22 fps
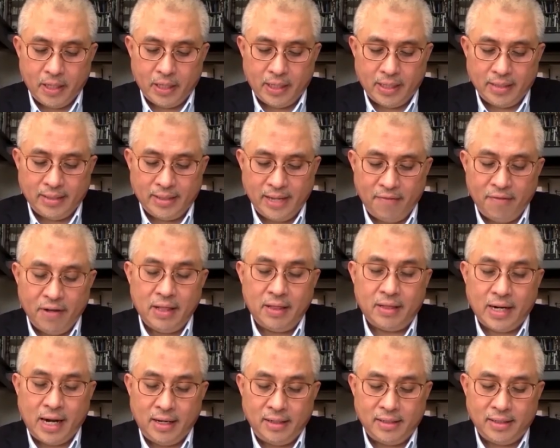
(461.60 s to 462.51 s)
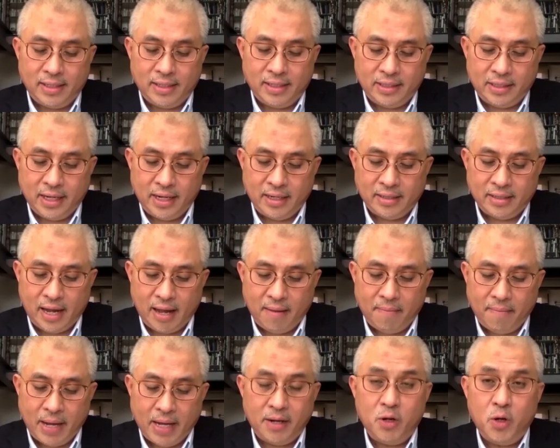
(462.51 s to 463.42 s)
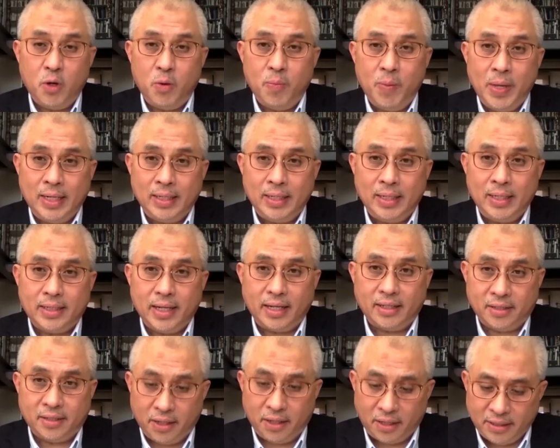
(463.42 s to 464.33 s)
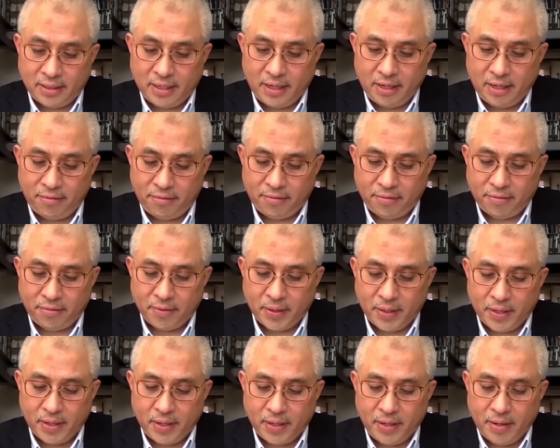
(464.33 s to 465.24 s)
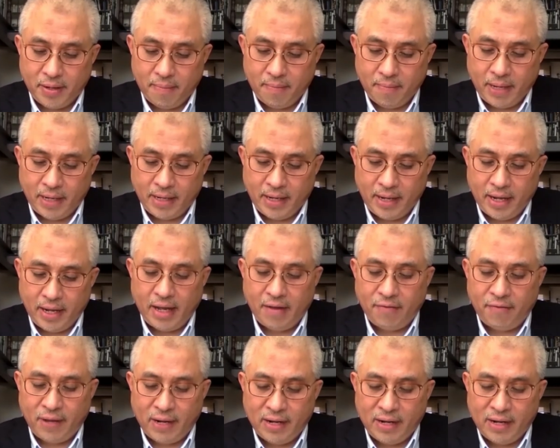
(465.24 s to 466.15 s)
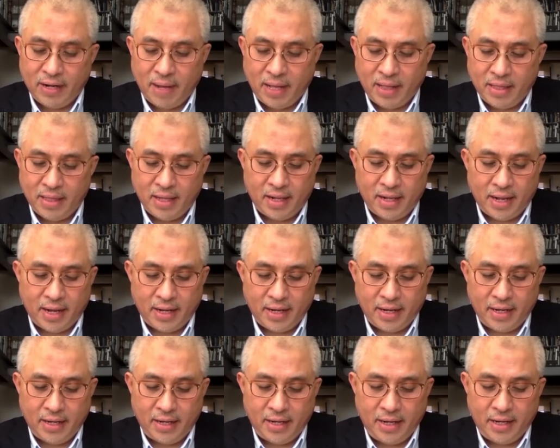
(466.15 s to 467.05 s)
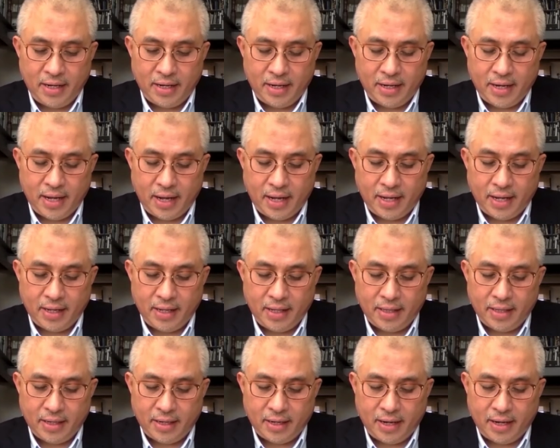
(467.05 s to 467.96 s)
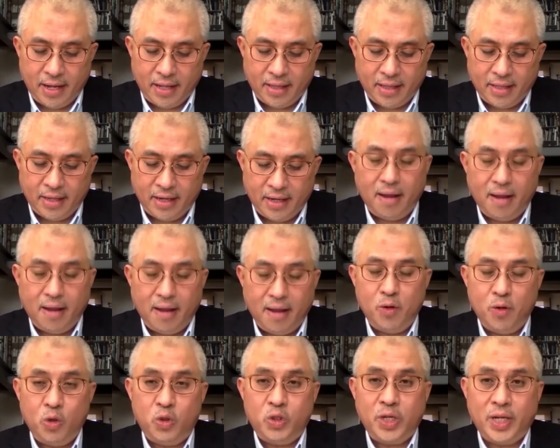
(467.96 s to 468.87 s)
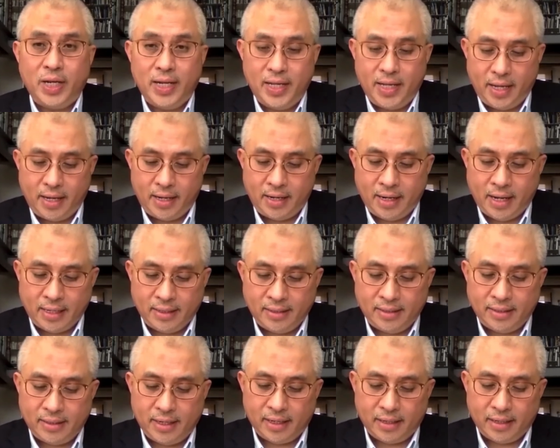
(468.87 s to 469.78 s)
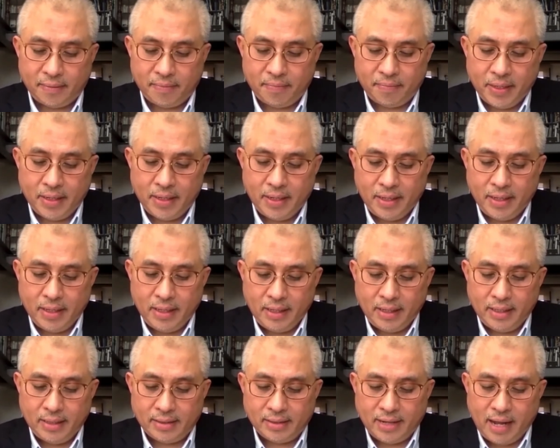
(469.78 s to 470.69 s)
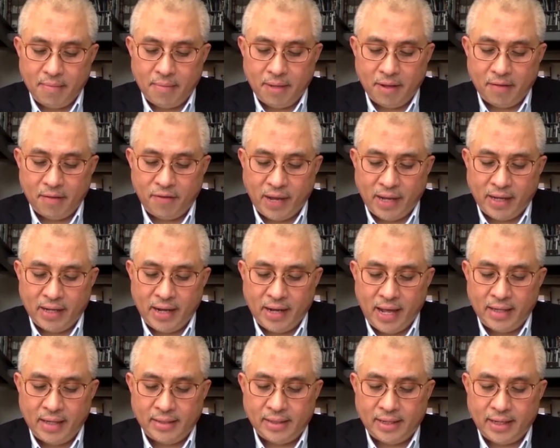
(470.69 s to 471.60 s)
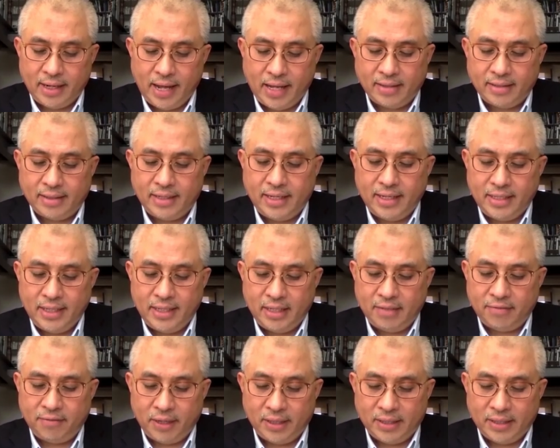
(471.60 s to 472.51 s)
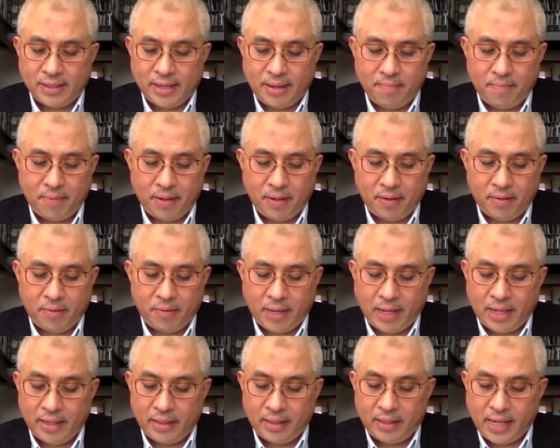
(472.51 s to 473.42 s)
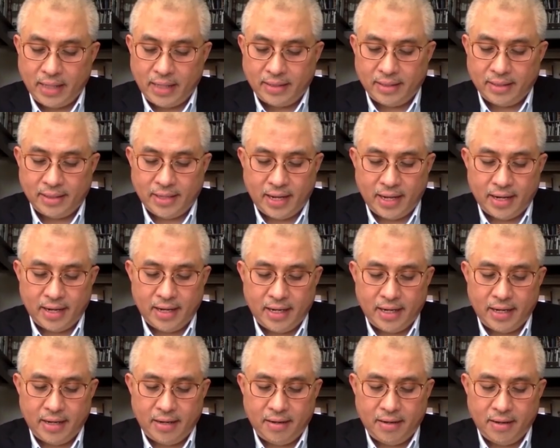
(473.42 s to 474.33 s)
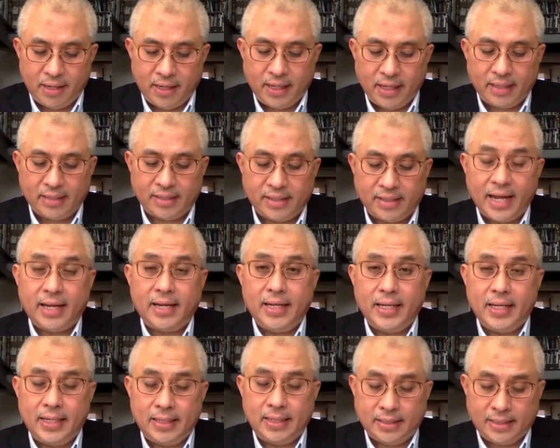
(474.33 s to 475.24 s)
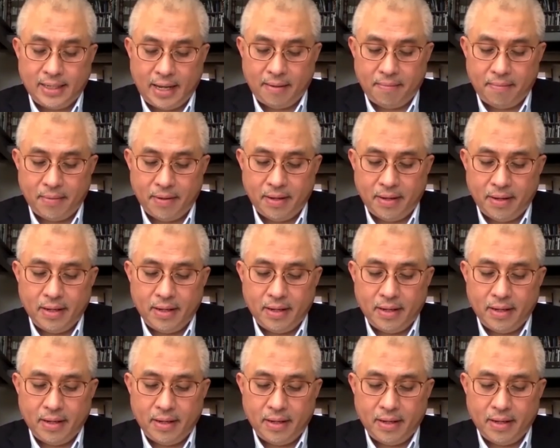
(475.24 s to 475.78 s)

The 7 transitions are by no means exhaustive, but they are fundamental, and indeed they are interrelated and mutually enhancing. Islamic finance and SDGs, for example, while necessarily not exactly the same,